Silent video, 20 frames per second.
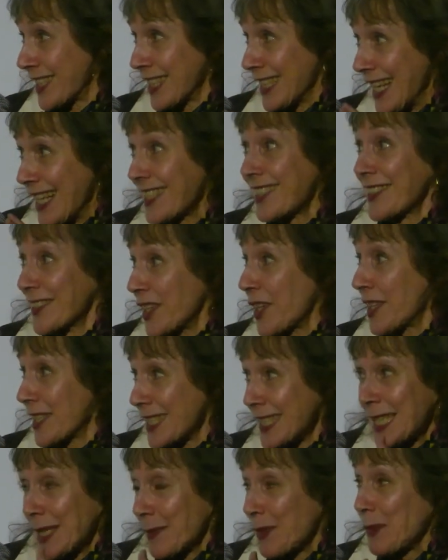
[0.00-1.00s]
unconnected
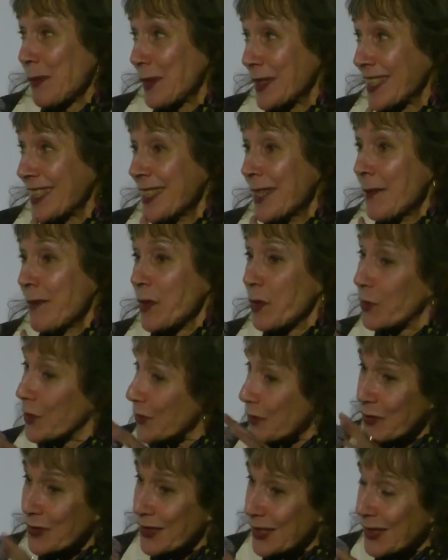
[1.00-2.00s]
concepts, but
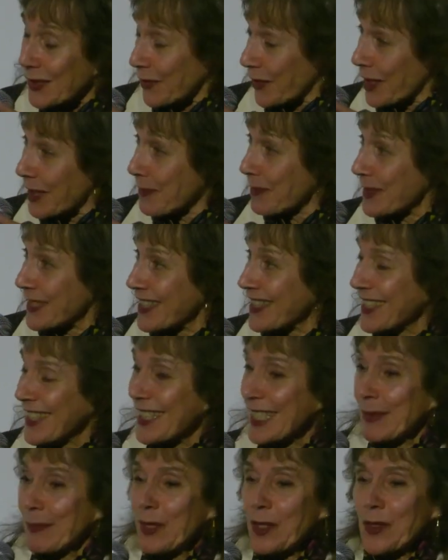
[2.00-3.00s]
what you're describing,
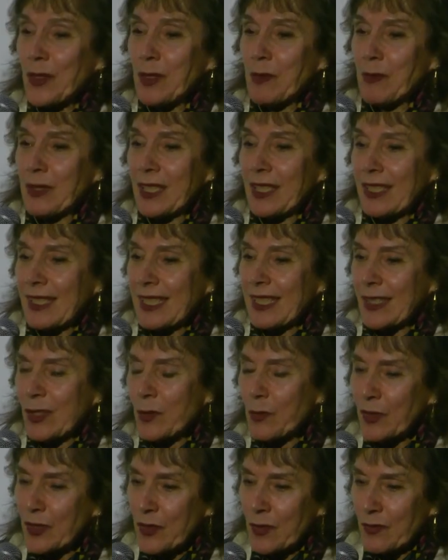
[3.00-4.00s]
especially because
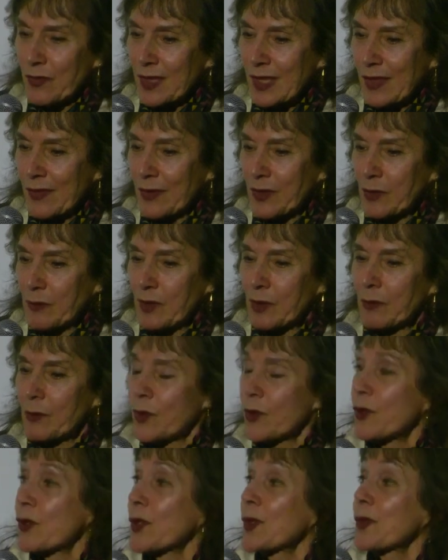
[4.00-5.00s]
so much of this film
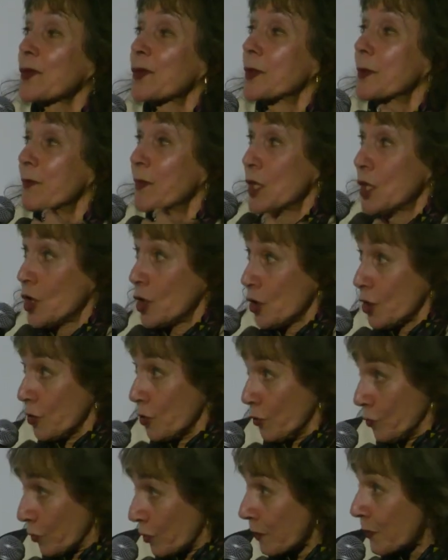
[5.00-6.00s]
emerges from
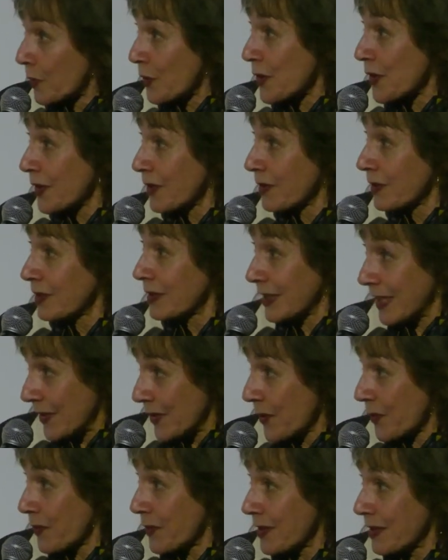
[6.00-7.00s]
your personal
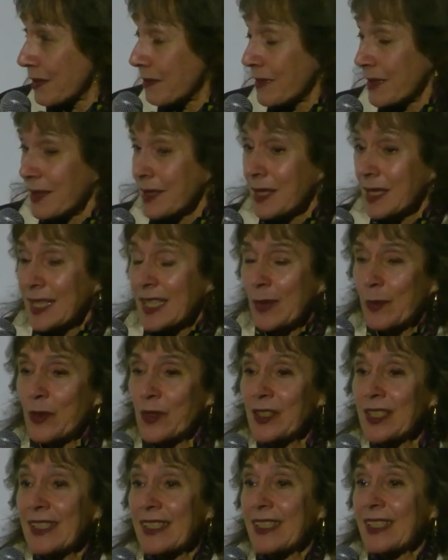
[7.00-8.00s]
history
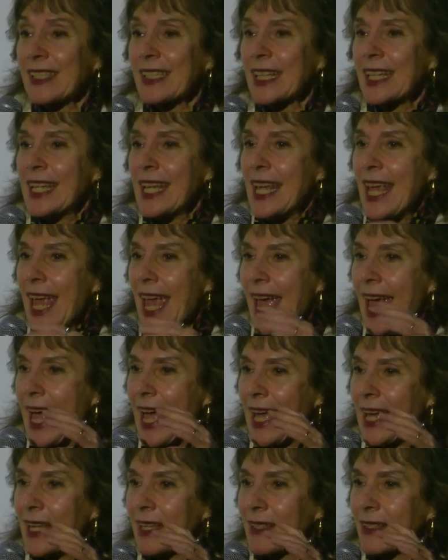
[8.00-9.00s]
experiences
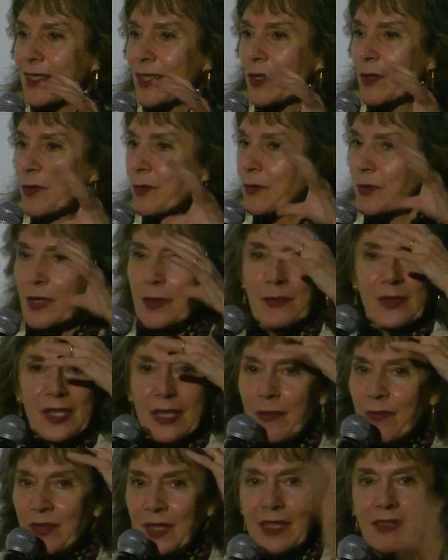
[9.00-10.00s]
and from
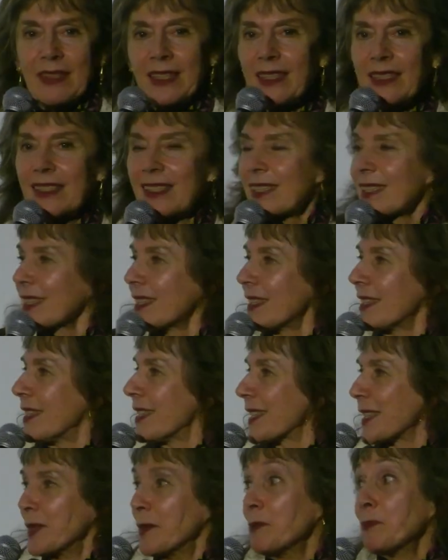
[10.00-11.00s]
something that is
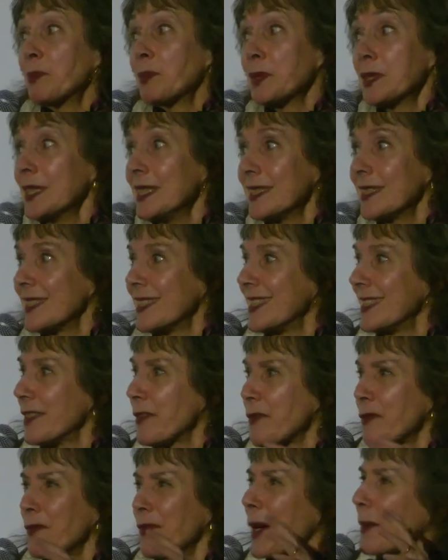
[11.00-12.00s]

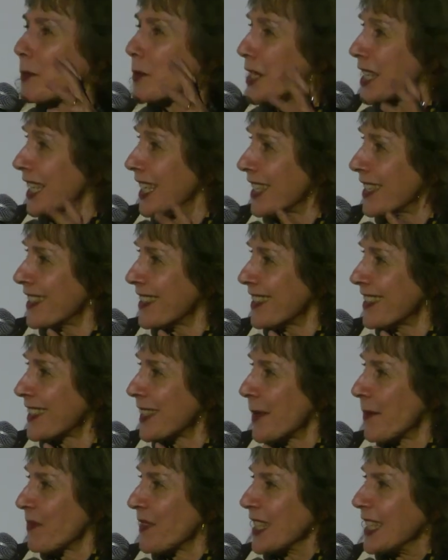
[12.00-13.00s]
completely
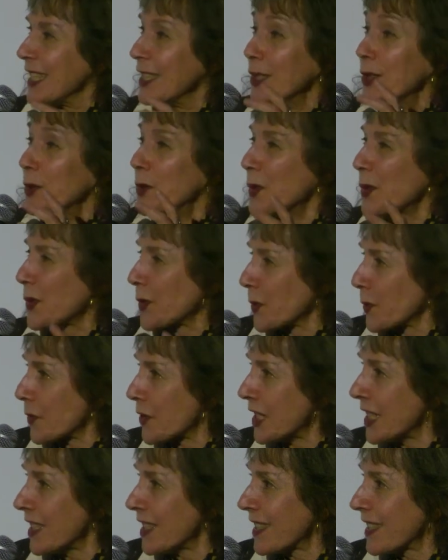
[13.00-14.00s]
fabricated,
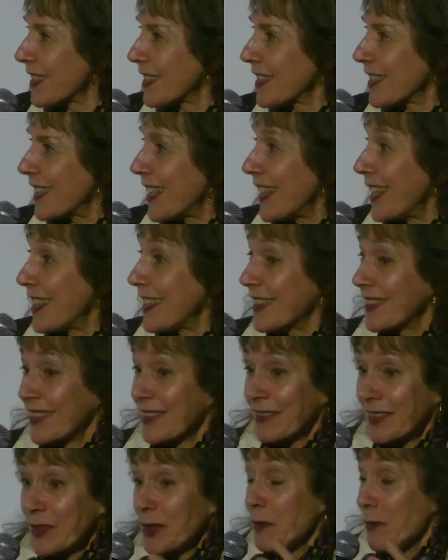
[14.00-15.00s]
illusory,
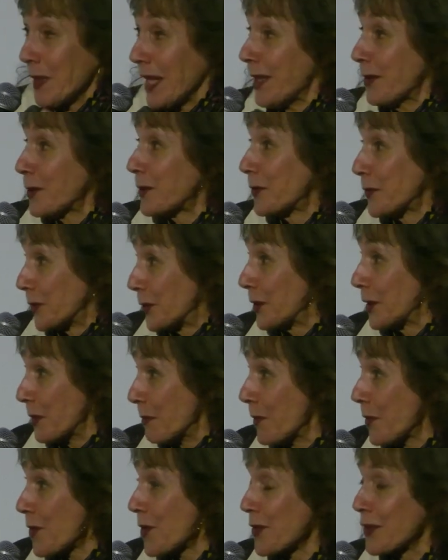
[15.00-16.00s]
and very powerful
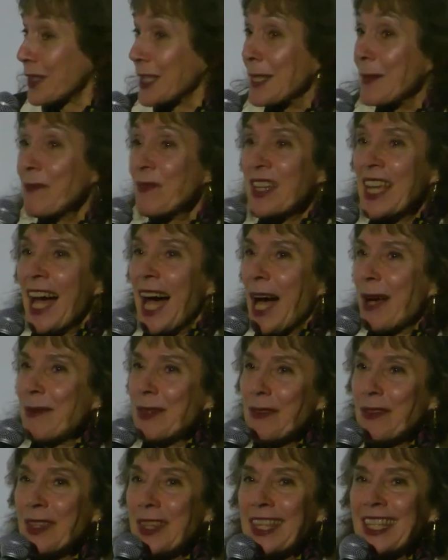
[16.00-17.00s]
emotionally.
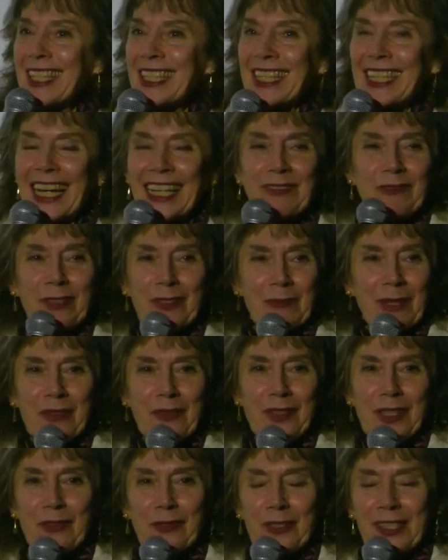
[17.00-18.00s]
I'm even thinking, one of
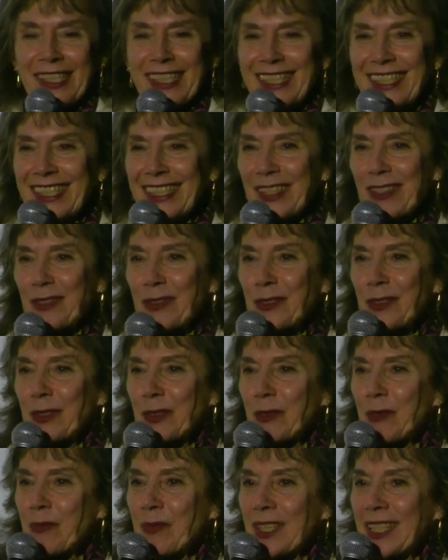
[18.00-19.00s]
my favorite scenes in the
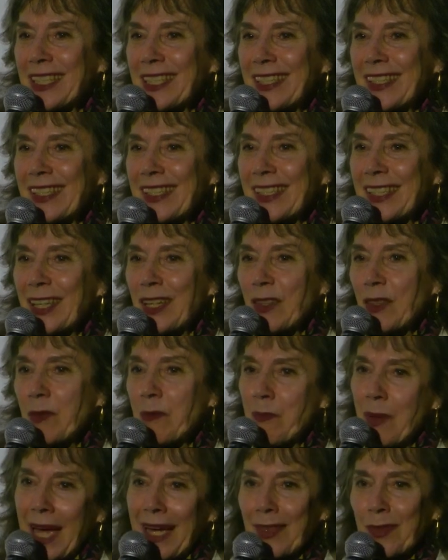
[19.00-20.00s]
film is
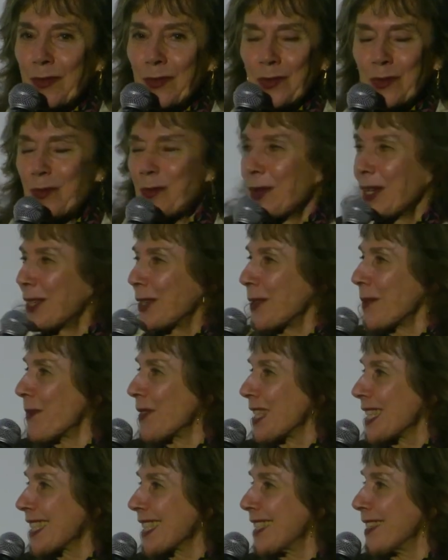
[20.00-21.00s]
the bathroom where
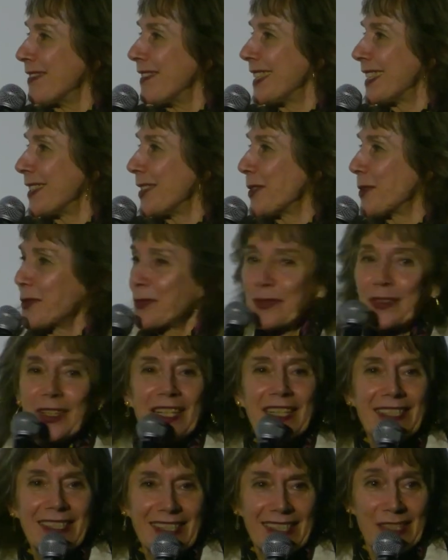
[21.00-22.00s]
Silverio
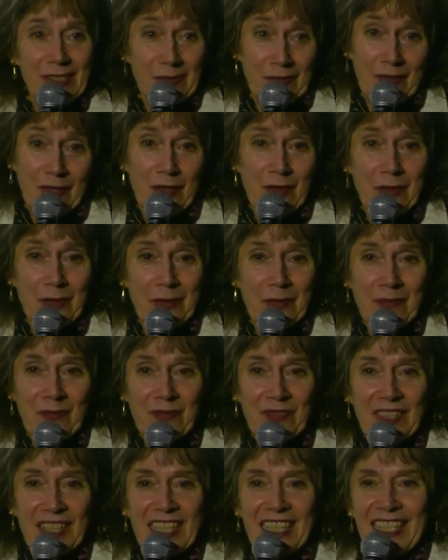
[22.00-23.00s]
finds his father.
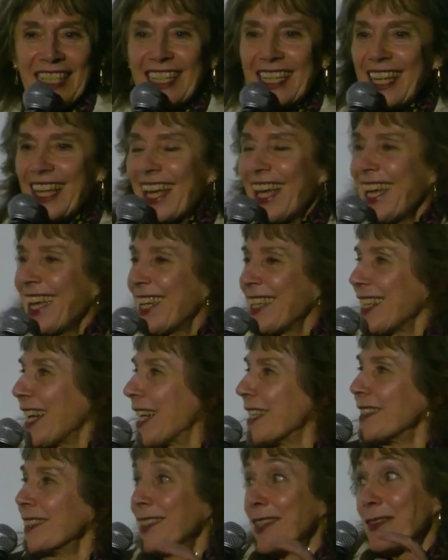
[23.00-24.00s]
And
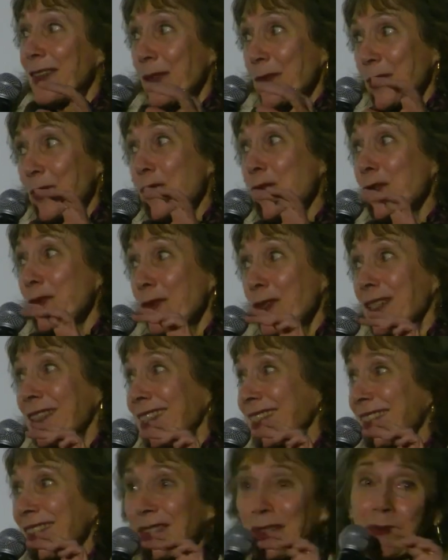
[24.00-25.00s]
I love how you
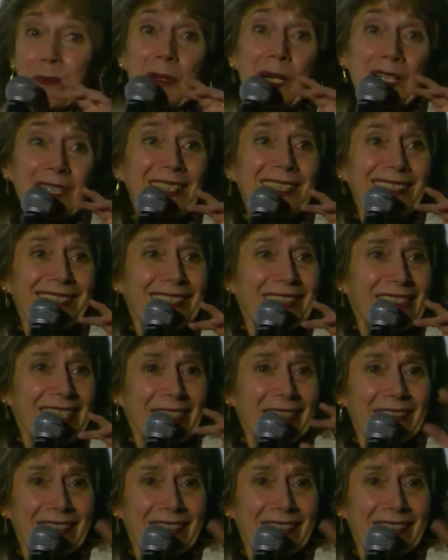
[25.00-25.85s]
shrunk the body of